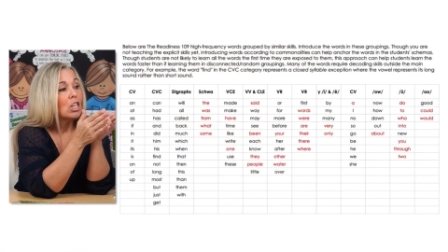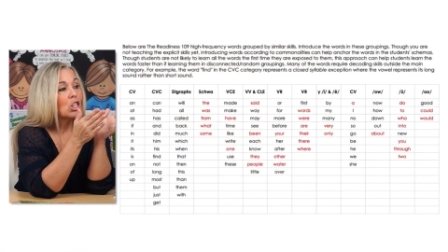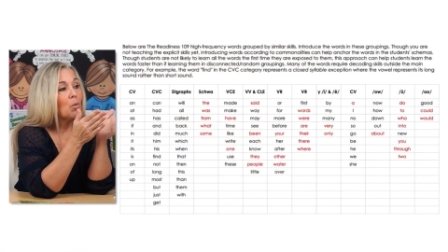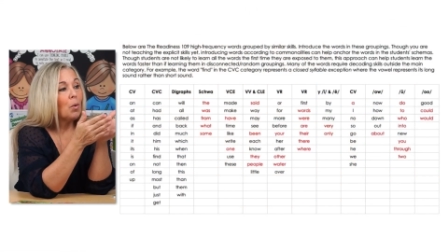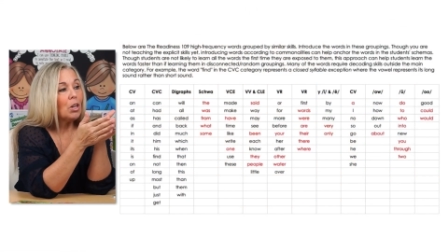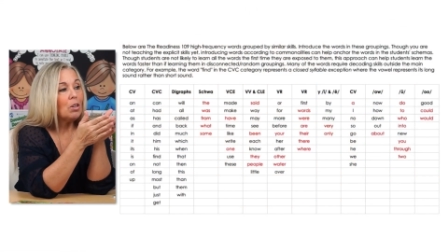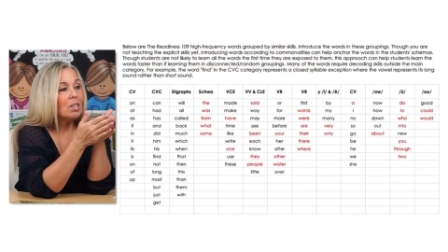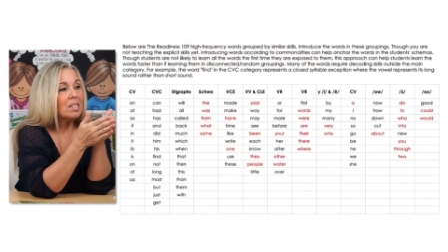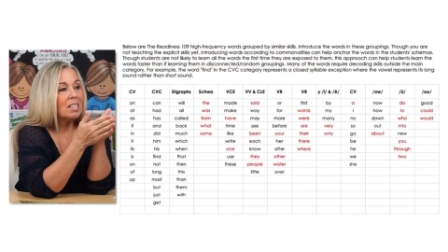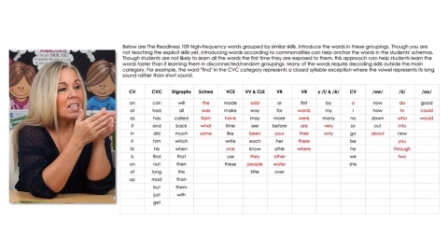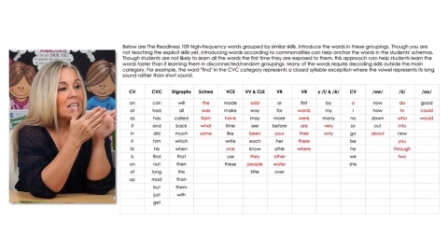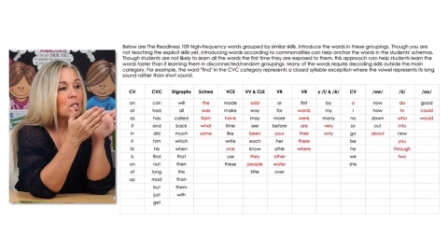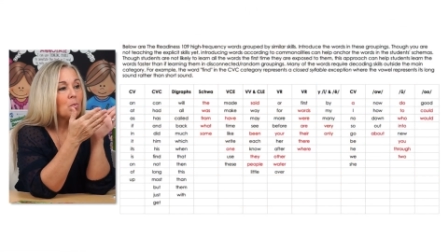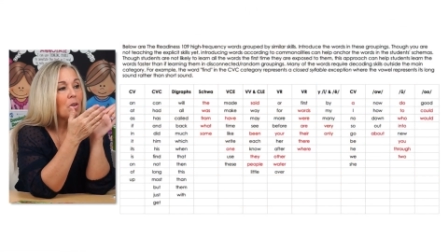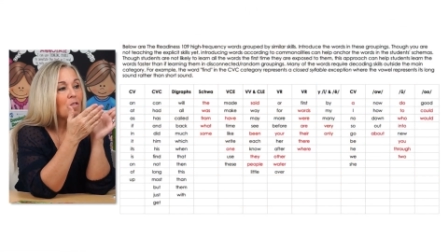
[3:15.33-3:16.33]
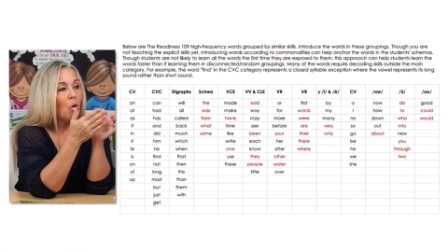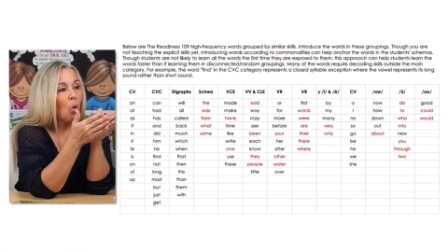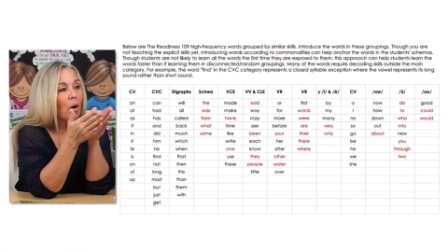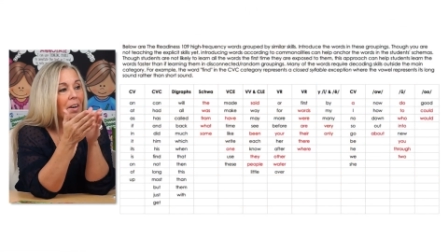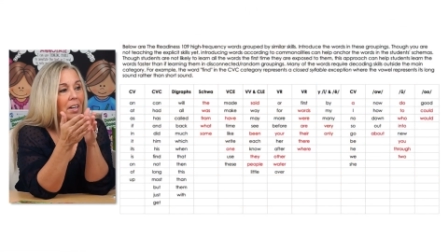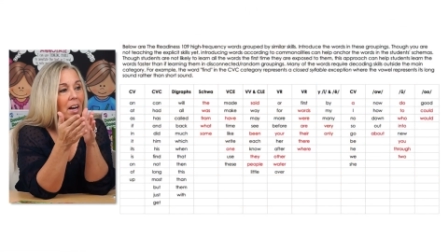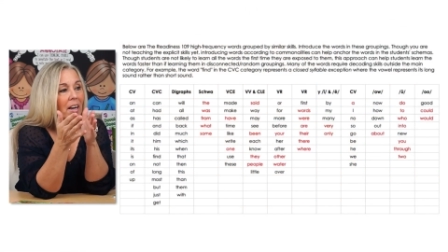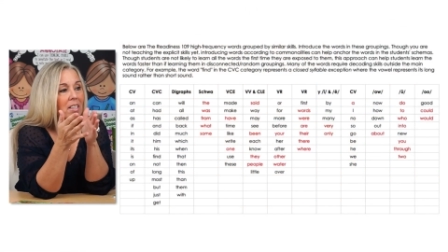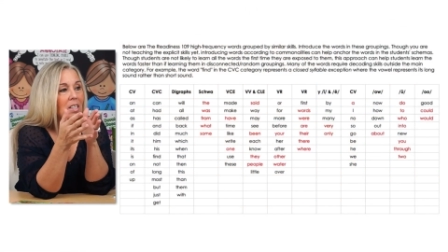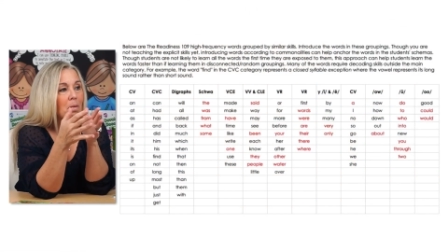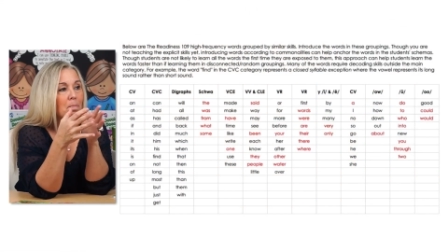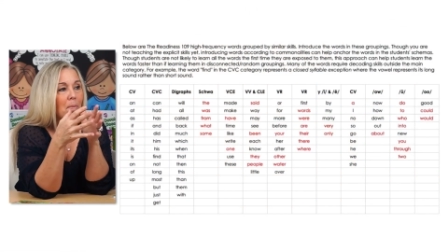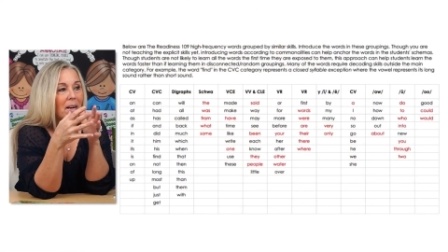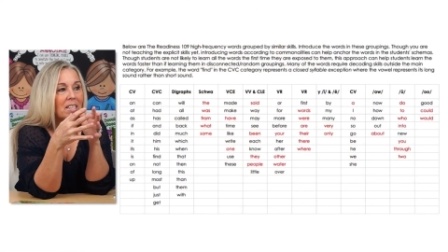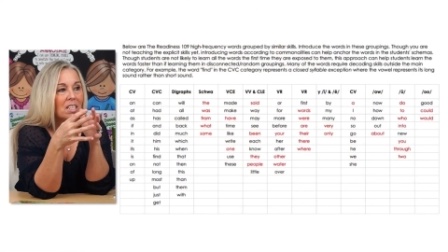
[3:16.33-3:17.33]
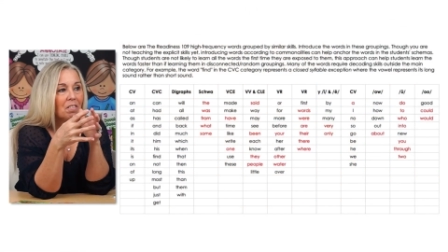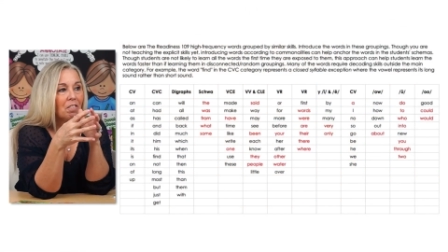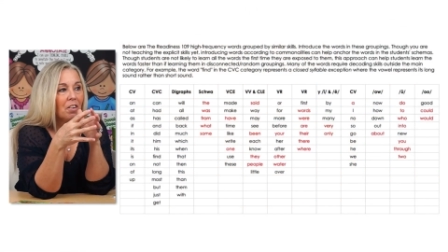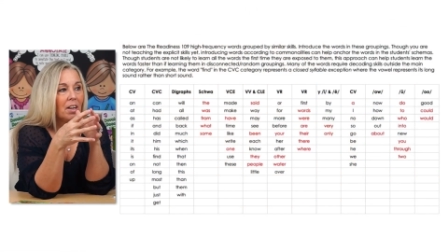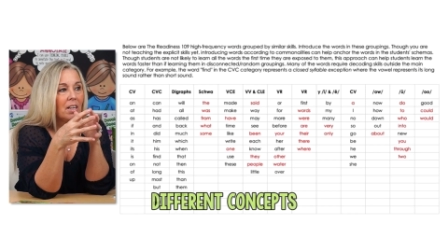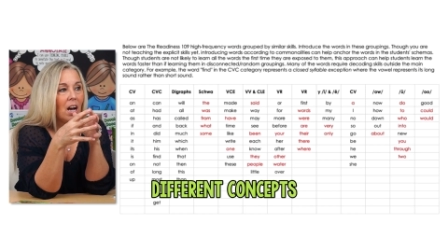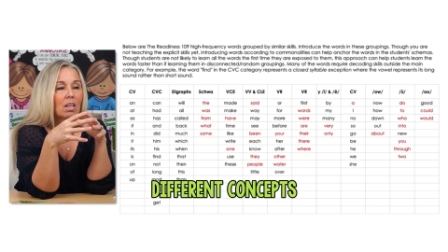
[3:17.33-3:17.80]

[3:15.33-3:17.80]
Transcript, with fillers: So what you can see is we've organized them by different